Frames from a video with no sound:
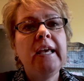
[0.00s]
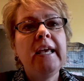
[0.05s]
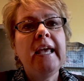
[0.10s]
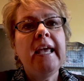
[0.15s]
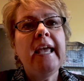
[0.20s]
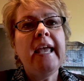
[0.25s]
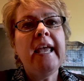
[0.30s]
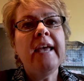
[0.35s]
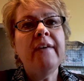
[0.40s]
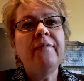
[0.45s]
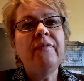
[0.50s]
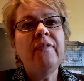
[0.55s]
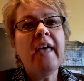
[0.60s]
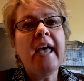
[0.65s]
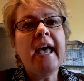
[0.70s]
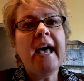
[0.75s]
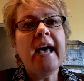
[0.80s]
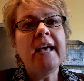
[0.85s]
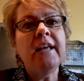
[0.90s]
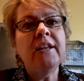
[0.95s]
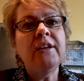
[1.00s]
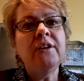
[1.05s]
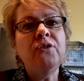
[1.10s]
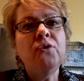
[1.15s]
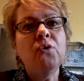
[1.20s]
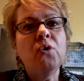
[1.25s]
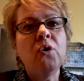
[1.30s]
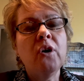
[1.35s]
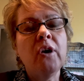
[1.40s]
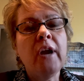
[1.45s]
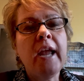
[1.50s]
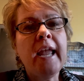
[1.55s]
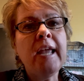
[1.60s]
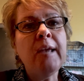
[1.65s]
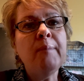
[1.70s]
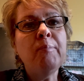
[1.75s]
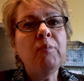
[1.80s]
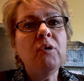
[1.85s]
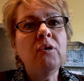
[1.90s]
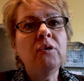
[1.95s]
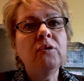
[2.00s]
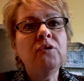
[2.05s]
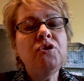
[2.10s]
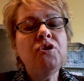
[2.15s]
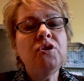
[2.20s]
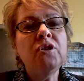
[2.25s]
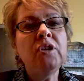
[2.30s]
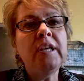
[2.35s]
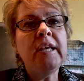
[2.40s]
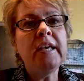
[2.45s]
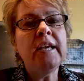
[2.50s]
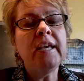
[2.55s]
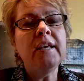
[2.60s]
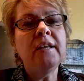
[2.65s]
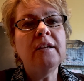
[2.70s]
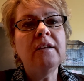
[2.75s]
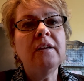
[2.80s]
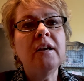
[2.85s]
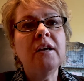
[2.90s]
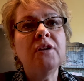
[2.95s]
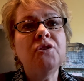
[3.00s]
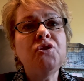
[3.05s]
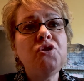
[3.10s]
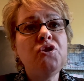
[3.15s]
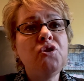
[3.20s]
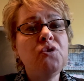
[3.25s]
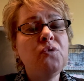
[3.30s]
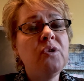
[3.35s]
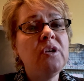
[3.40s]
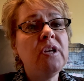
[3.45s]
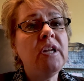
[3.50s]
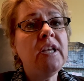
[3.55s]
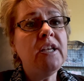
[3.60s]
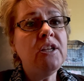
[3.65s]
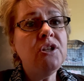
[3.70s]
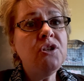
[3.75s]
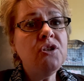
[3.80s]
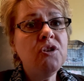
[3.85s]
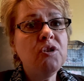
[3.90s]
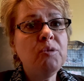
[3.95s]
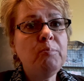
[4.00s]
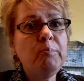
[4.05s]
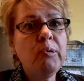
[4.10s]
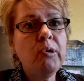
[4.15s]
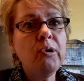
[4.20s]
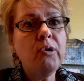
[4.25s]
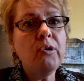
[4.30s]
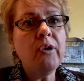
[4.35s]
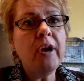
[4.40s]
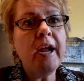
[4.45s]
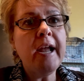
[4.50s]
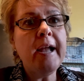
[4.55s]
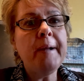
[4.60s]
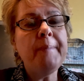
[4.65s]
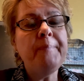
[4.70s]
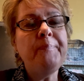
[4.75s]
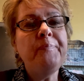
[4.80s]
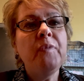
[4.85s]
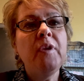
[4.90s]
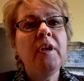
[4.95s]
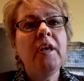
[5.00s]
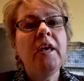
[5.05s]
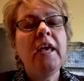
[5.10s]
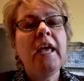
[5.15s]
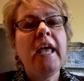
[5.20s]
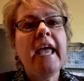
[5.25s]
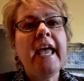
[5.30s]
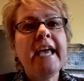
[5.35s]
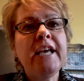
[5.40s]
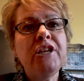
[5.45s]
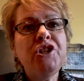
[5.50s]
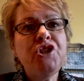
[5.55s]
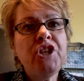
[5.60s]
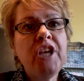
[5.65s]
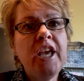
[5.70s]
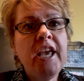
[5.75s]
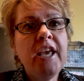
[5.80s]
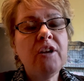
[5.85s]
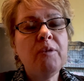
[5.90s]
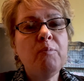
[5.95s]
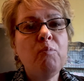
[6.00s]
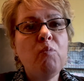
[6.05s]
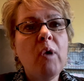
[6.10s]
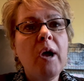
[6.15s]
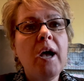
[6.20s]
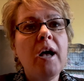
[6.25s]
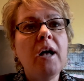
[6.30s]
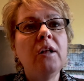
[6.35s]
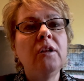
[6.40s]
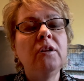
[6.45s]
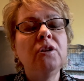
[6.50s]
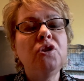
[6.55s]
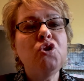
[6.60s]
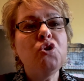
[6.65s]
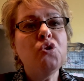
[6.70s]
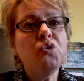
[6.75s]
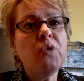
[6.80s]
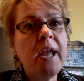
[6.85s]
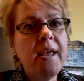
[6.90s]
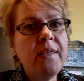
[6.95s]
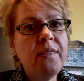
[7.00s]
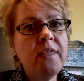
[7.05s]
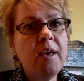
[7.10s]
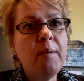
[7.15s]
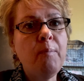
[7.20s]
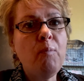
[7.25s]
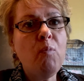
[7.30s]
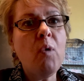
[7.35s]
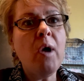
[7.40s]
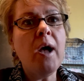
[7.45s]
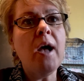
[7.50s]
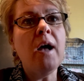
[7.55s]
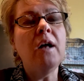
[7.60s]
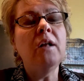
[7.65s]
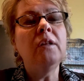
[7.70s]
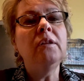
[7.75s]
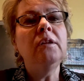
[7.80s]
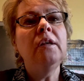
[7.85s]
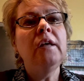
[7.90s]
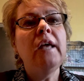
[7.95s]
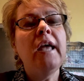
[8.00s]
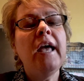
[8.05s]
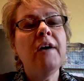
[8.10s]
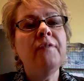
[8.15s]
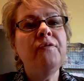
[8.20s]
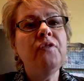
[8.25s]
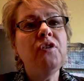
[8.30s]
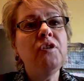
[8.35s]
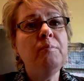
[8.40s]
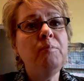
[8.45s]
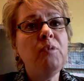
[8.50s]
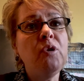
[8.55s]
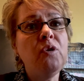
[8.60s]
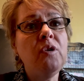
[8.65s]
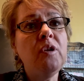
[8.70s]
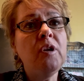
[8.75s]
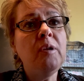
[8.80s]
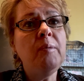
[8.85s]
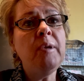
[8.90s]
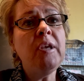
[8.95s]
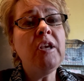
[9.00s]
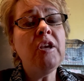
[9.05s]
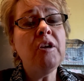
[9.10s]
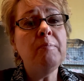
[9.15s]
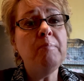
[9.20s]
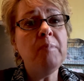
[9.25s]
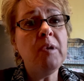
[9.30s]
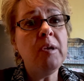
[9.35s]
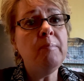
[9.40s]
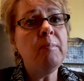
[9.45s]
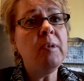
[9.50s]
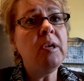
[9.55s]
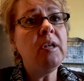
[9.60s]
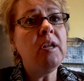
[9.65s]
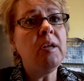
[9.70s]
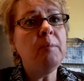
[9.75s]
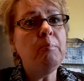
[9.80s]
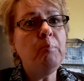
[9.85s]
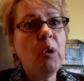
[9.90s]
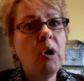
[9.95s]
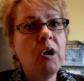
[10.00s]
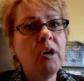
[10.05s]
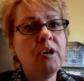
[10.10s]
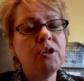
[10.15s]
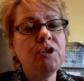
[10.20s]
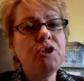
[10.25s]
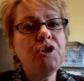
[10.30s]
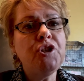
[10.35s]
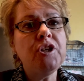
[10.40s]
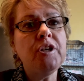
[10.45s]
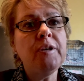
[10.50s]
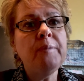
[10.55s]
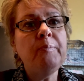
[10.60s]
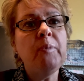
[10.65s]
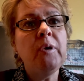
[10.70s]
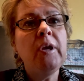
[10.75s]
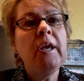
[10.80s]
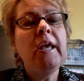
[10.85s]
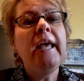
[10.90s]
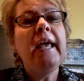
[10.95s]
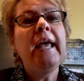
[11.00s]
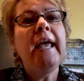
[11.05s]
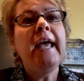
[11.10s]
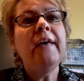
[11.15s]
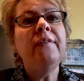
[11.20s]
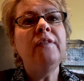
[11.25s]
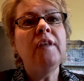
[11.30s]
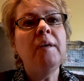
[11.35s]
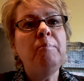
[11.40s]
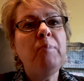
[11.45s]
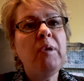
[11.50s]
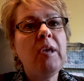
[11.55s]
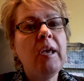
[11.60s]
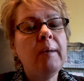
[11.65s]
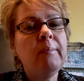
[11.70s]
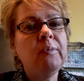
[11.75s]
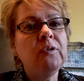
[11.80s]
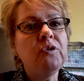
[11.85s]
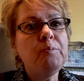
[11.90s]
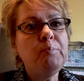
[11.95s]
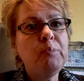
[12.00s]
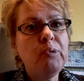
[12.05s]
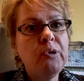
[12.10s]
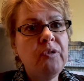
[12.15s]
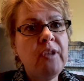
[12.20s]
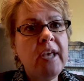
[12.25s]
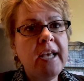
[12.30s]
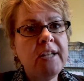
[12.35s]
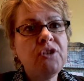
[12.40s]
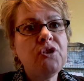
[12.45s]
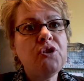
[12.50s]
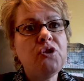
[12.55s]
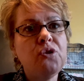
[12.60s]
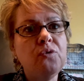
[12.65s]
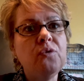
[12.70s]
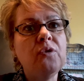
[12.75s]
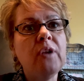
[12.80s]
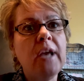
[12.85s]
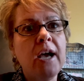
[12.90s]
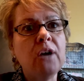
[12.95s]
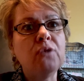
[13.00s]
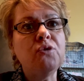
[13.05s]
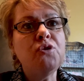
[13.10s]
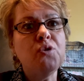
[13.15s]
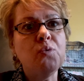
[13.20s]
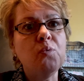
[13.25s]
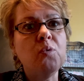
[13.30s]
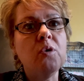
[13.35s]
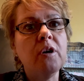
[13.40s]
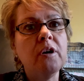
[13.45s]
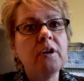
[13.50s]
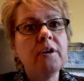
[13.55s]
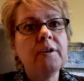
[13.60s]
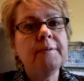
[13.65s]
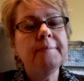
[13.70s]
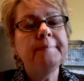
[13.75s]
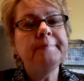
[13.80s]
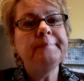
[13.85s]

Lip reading: and that you're able to get a student into the program, educate them well, train them well, have community commitment and partnership, and then be able to put that student out to work.